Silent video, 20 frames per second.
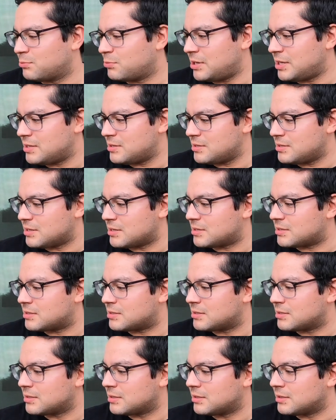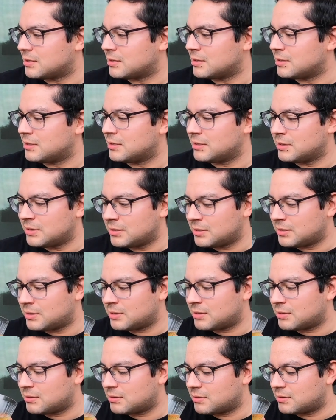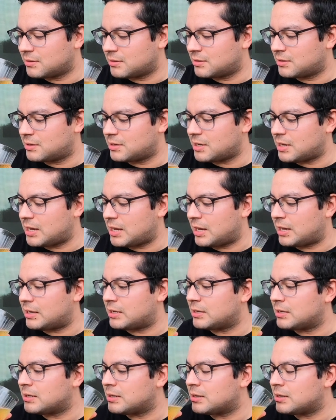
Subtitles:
What is this? God.